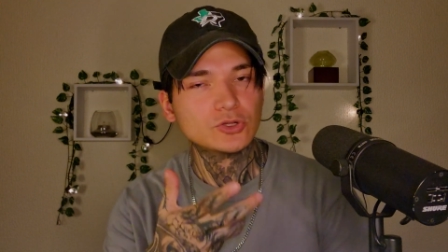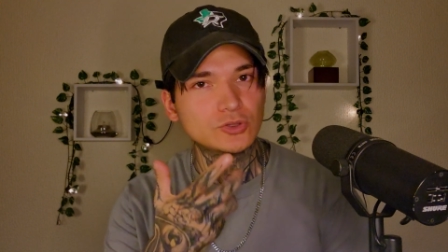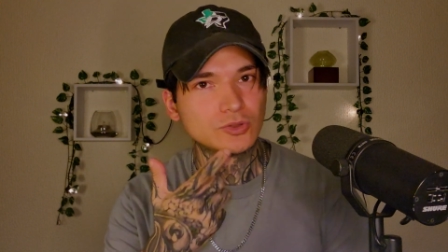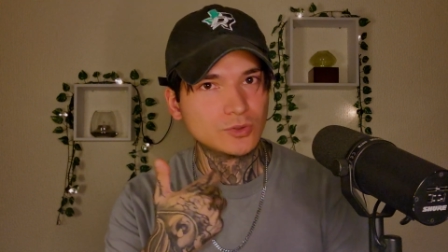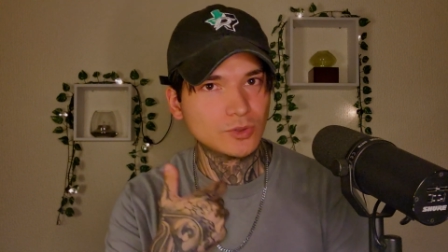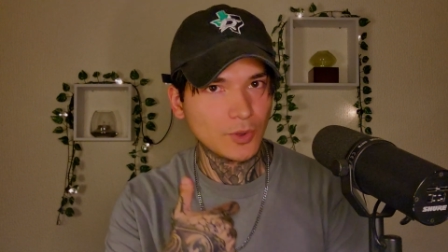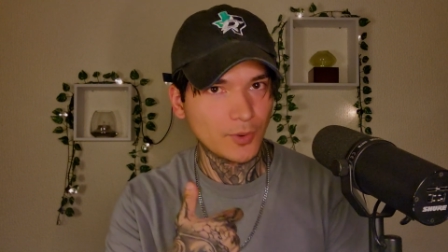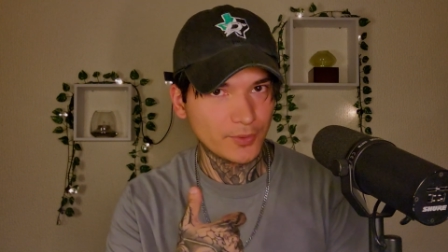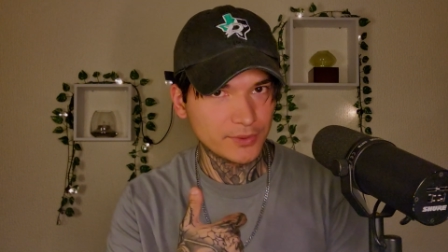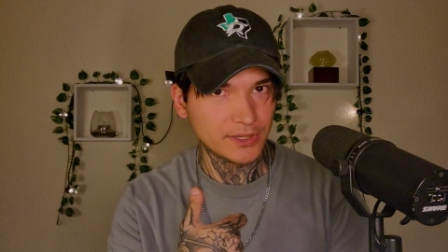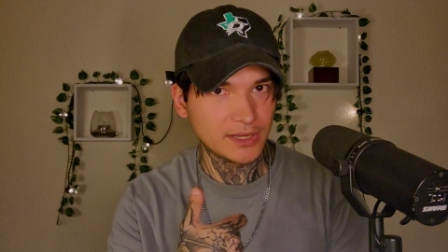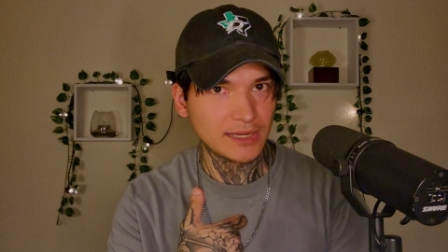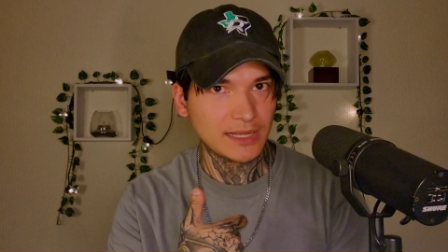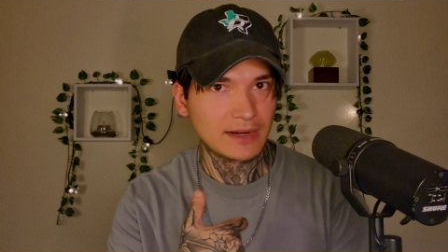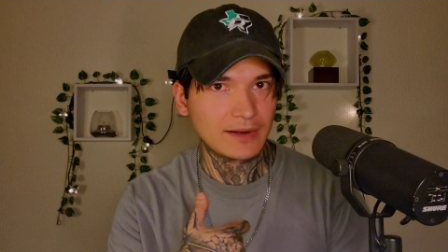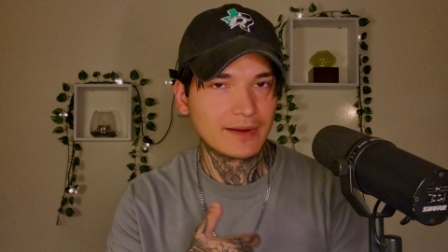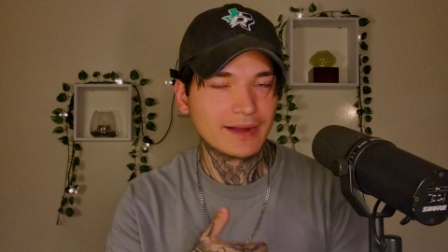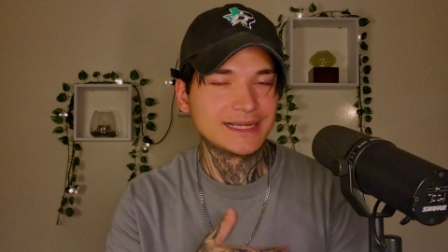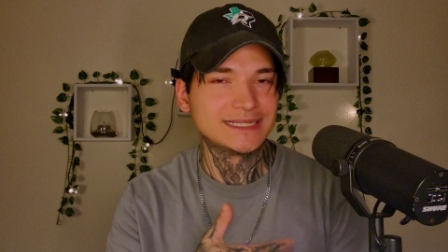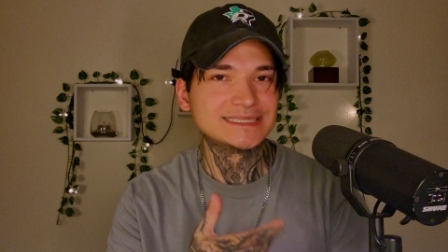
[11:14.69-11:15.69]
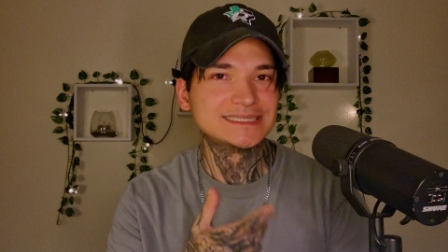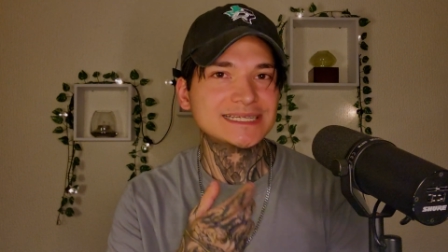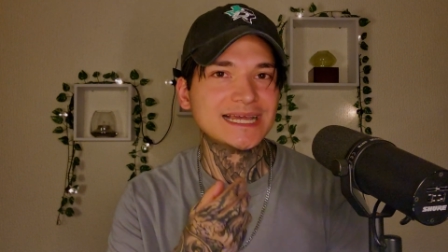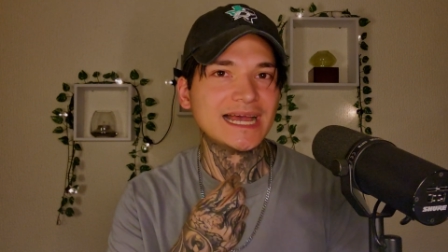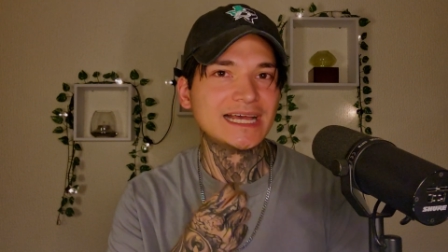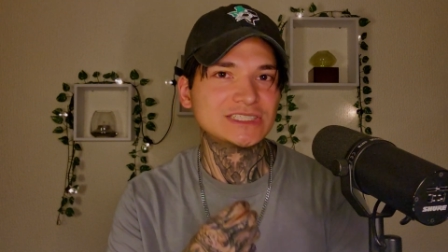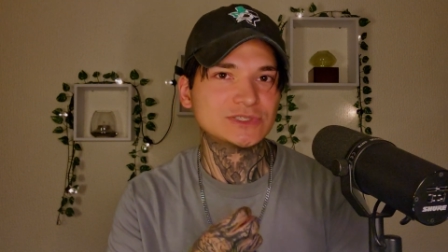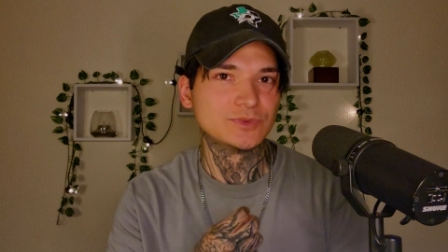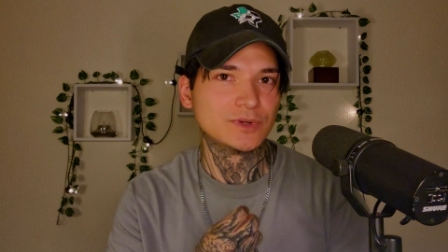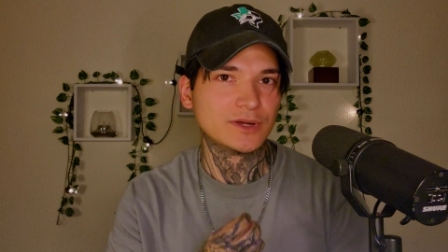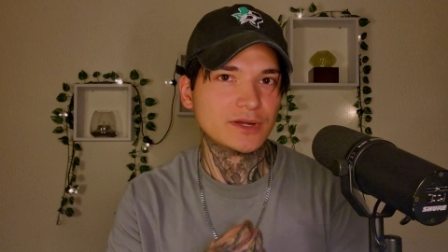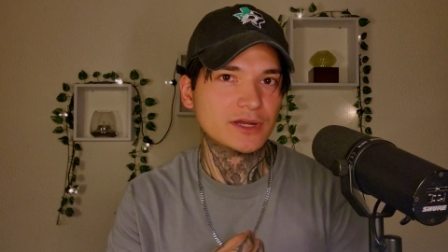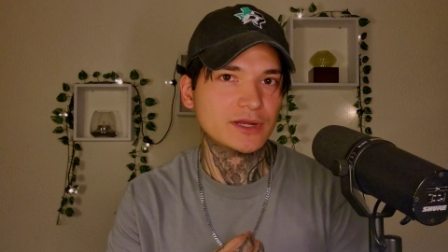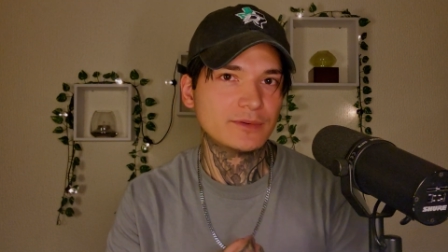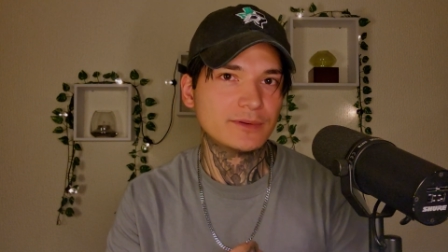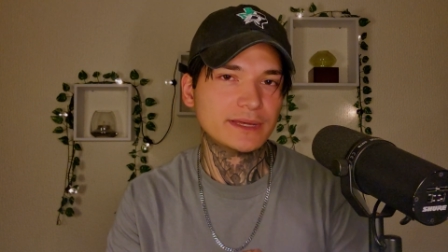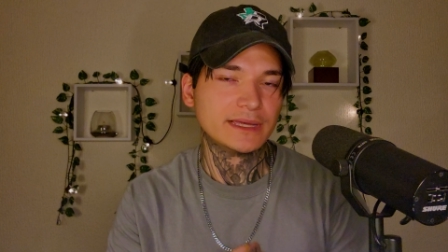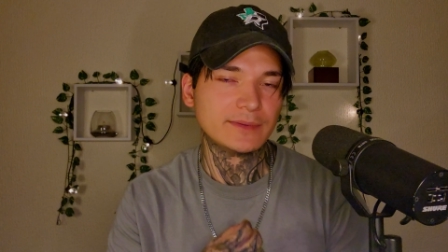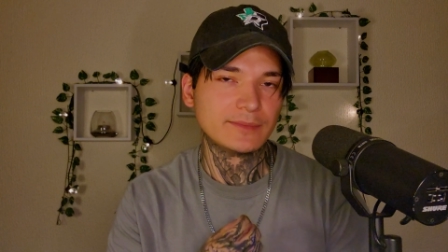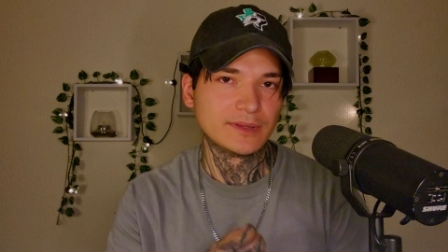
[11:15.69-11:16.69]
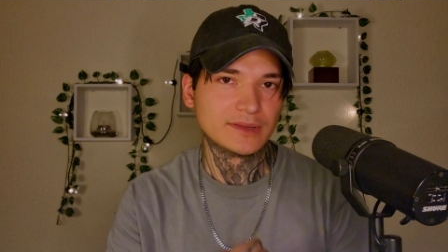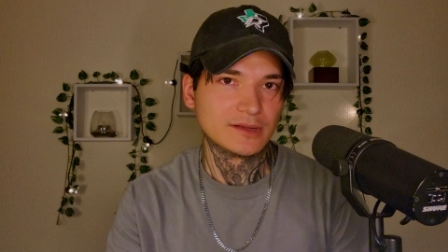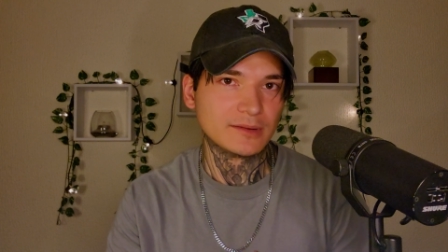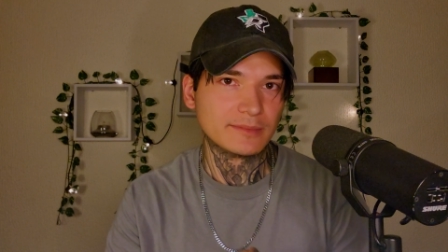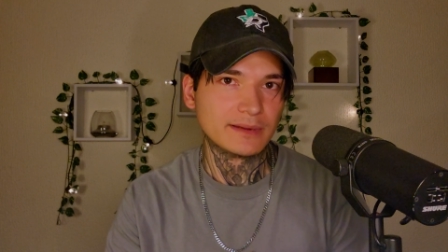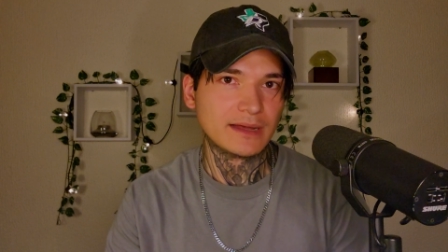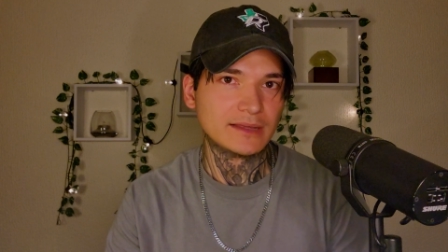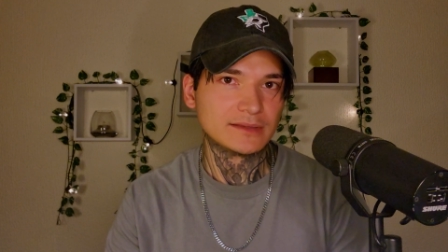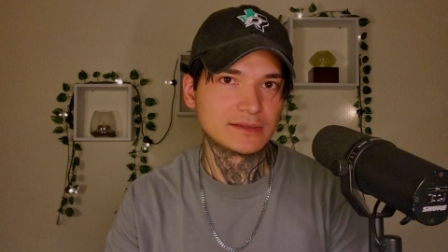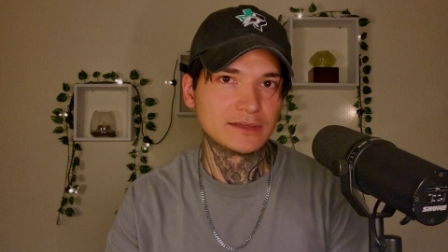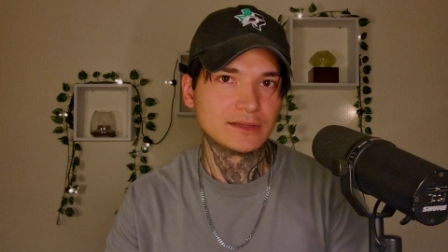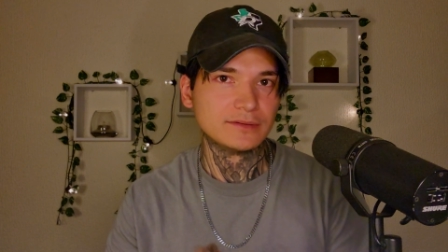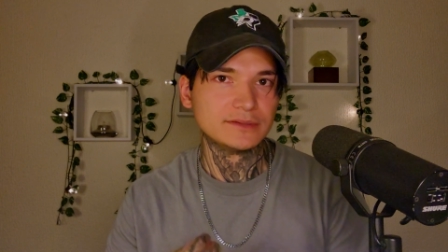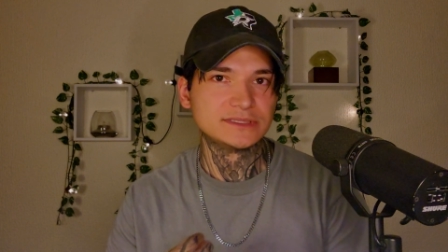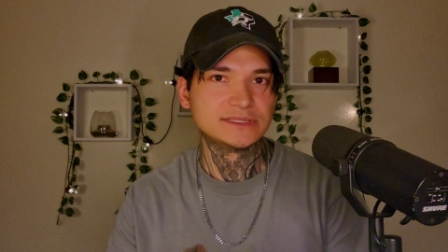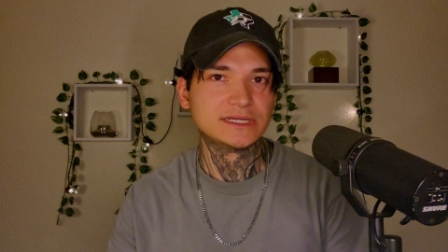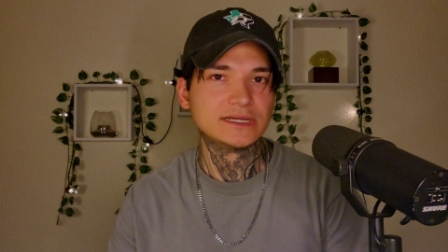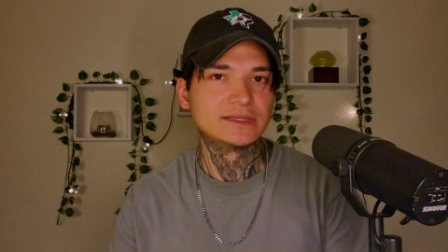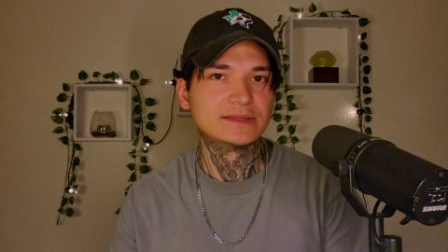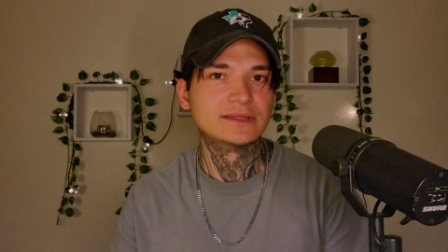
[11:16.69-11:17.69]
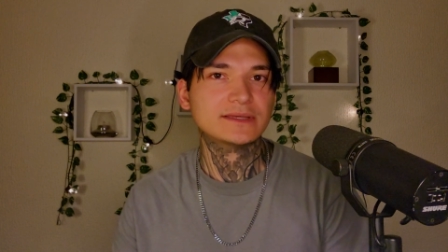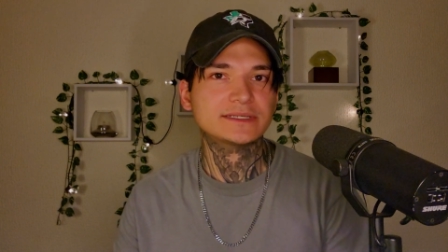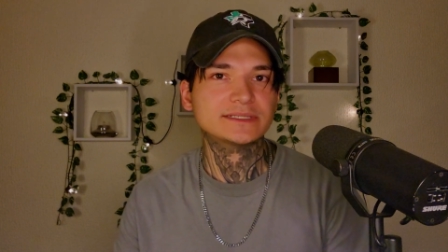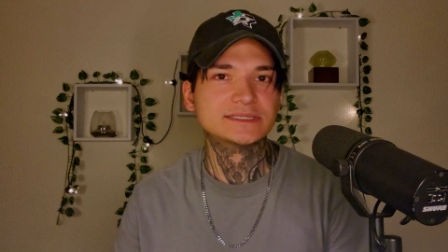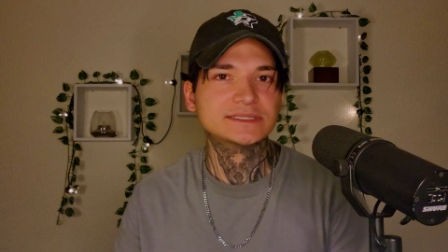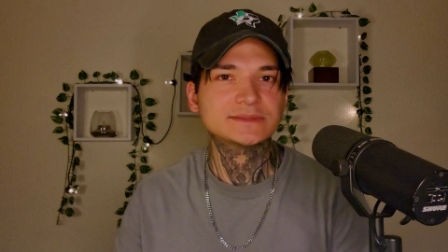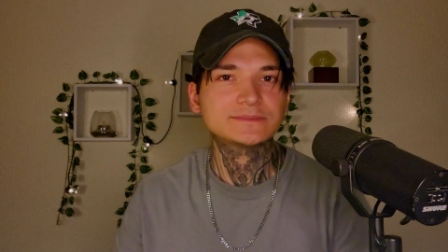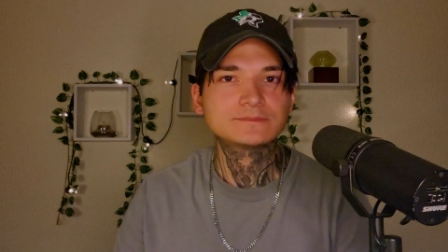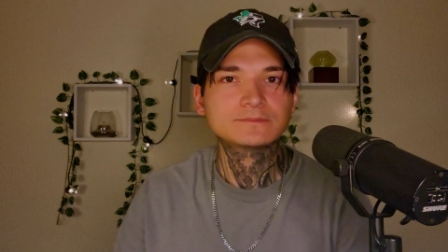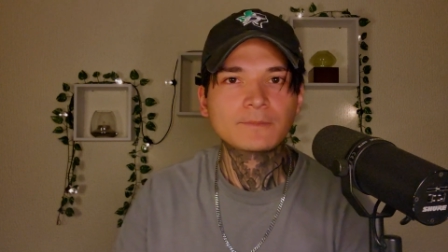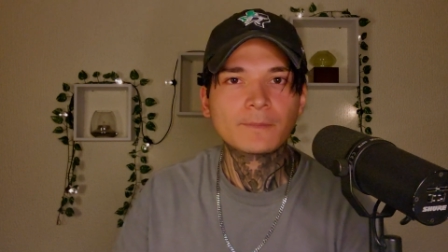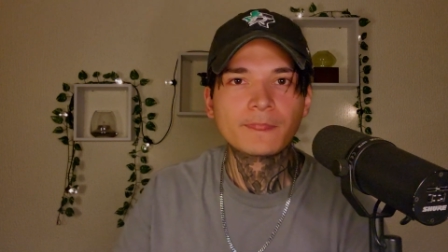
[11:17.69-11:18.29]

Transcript: lower the larynx as we're doing it with our mouth closed like this.